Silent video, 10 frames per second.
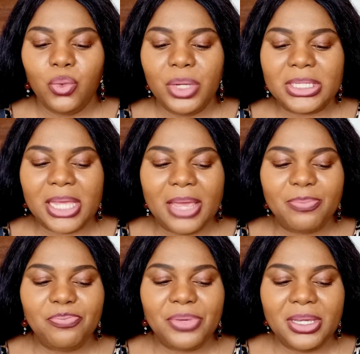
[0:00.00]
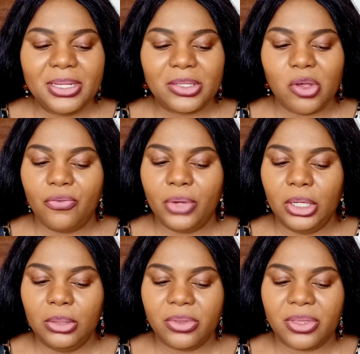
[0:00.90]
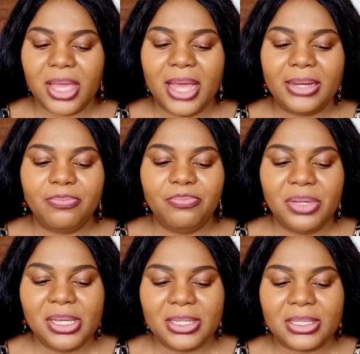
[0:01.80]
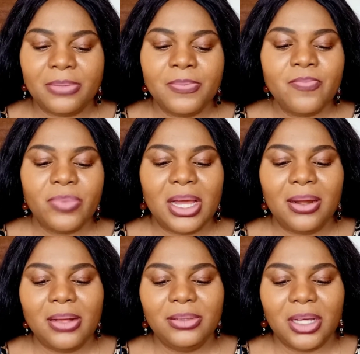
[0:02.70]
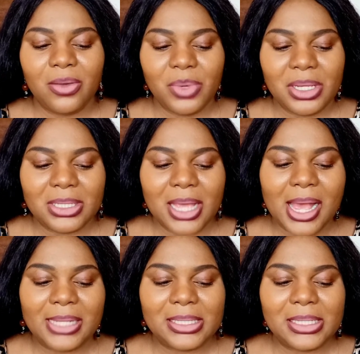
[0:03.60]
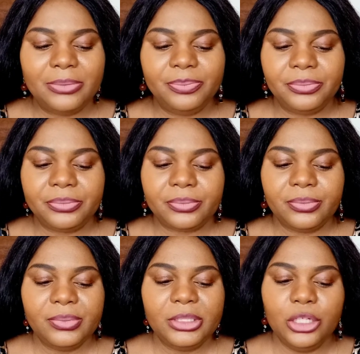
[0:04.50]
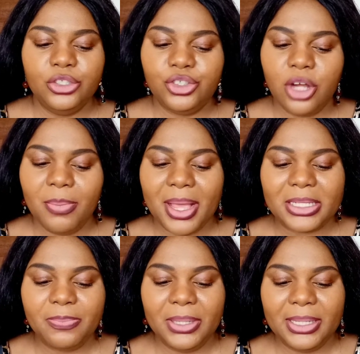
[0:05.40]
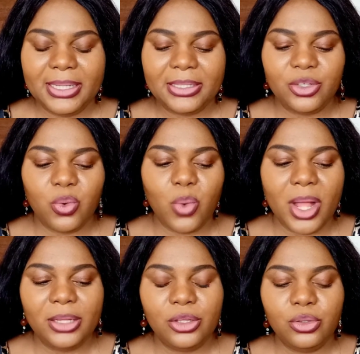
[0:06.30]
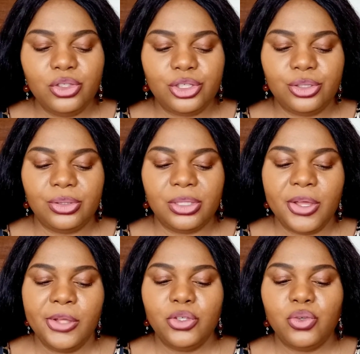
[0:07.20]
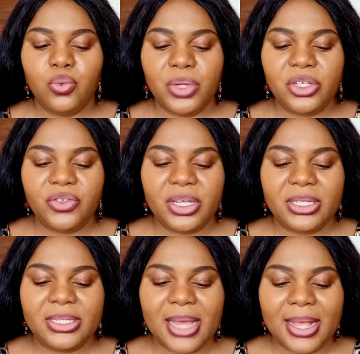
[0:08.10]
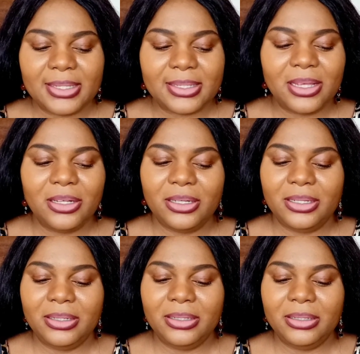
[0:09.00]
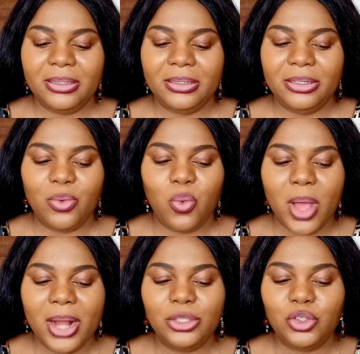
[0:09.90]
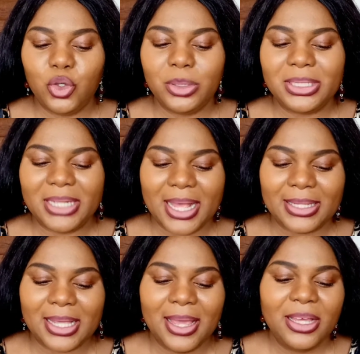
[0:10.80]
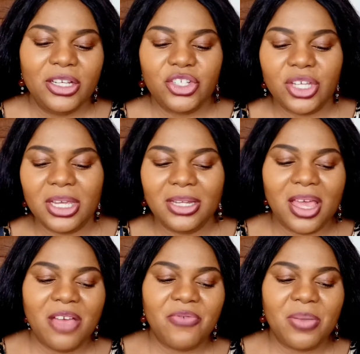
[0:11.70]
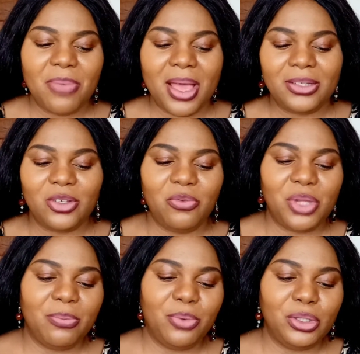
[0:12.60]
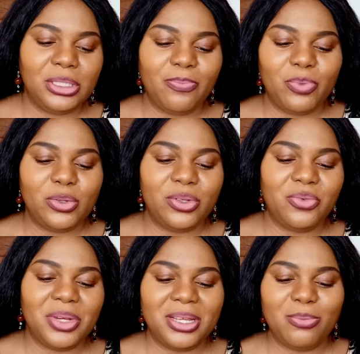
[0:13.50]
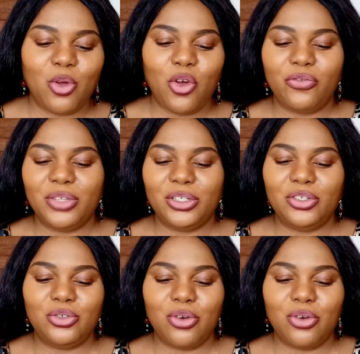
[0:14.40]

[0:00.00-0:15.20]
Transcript: with a piece of cloth and beads around their waist as the drummers played the well-known tune to which they danced the well-known dance, shaking every part of their body to the rhythm of the